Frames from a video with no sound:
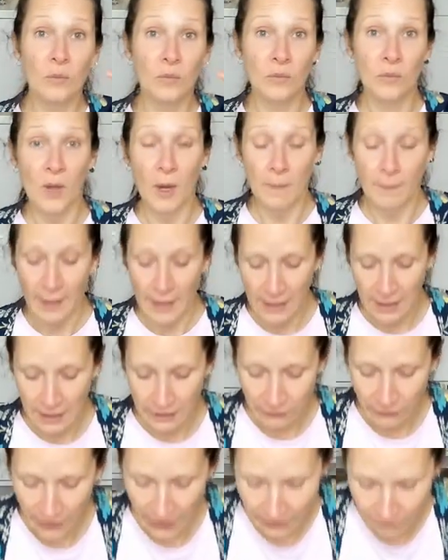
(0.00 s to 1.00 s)
Don't panic
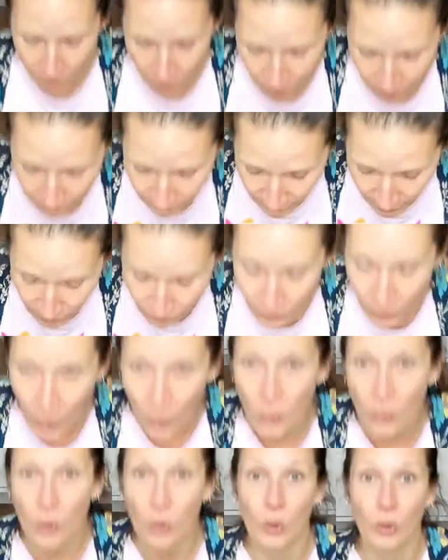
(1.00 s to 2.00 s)
if you haven't got a foam
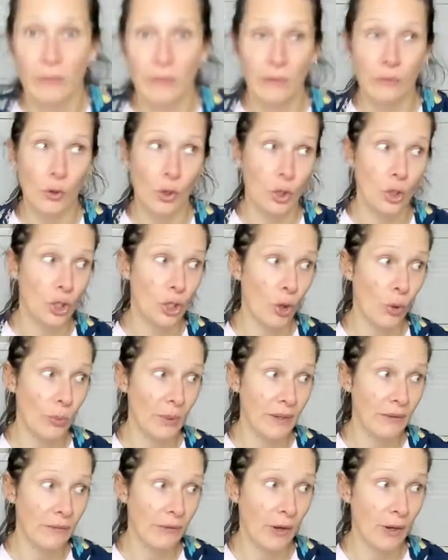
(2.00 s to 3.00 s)
roll, or if you've got a
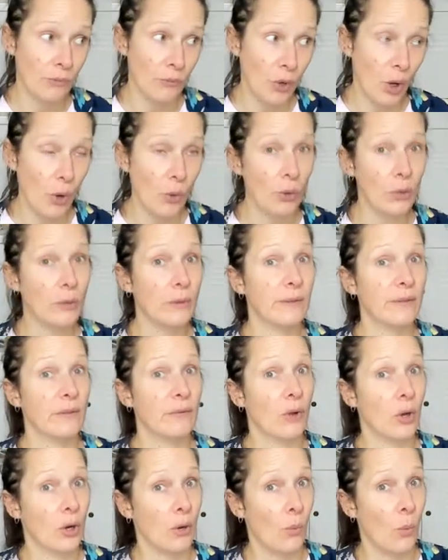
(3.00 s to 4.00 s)
knobbly foam roll, or if you've
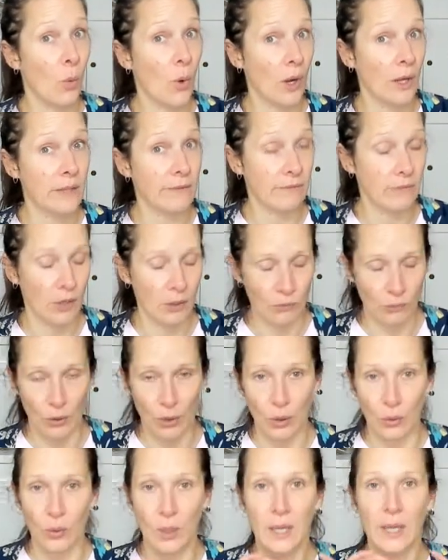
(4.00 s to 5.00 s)
got a wider foam
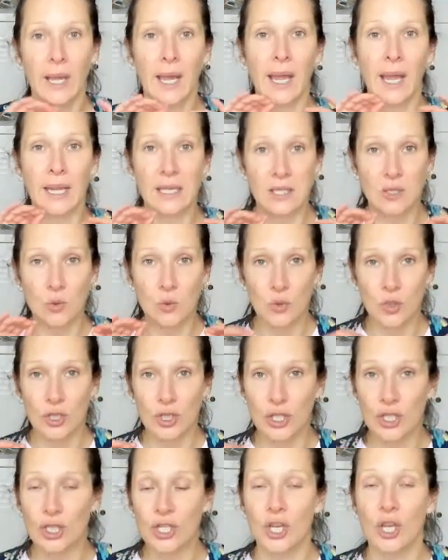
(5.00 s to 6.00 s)
roll. It's all
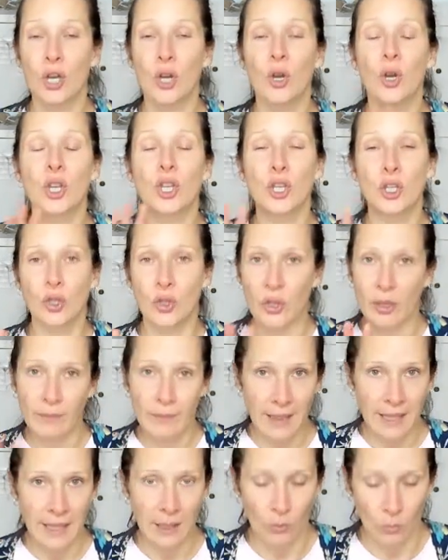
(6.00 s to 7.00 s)
good. You can
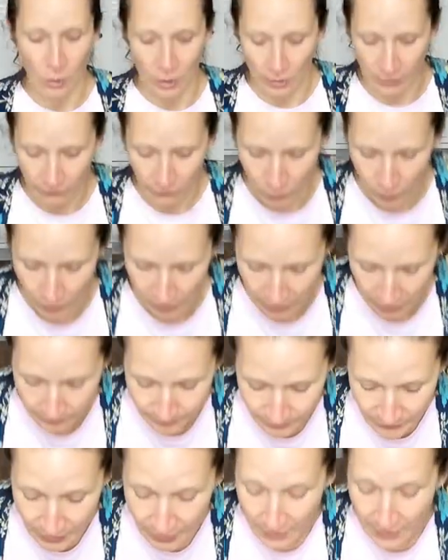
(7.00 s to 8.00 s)
make it work for you.
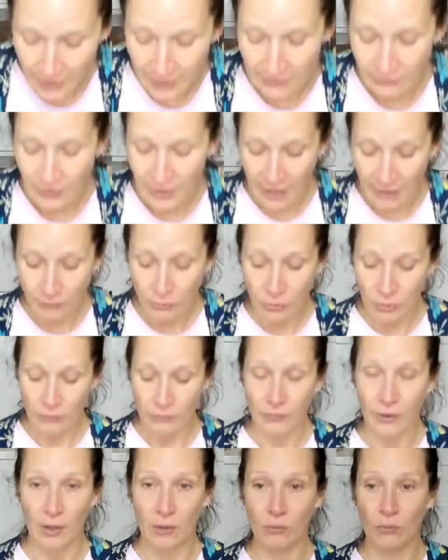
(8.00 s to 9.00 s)
If you haven't got a
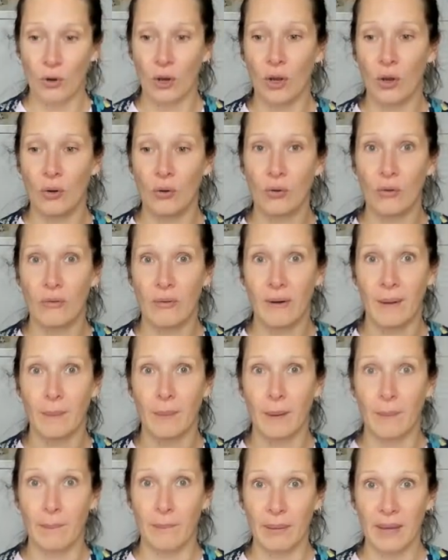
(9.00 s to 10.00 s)
foam roll, grab
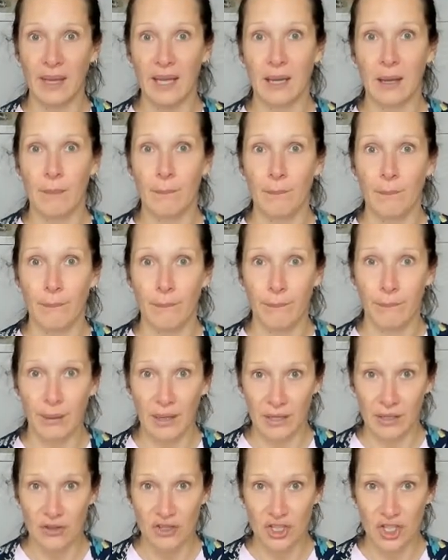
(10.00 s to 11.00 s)
a big
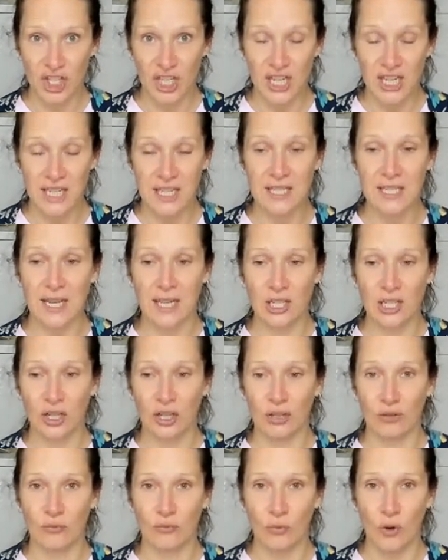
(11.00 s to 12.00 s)
bath sheet and you're
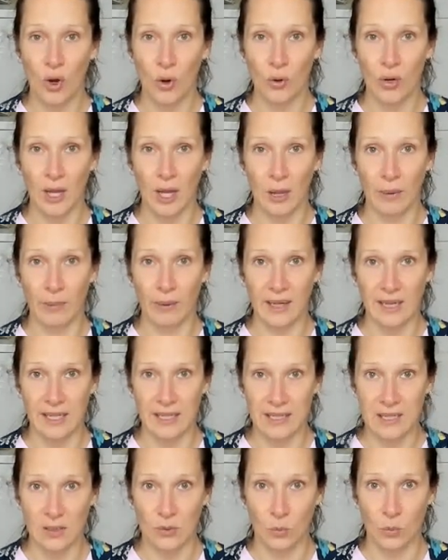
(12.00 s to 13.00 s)
going to roll it up
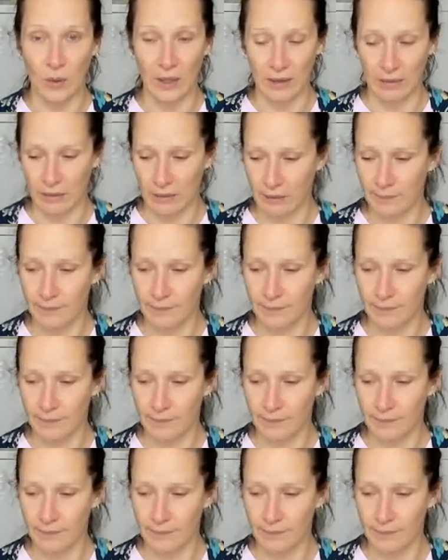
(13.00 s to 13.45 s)
against the width.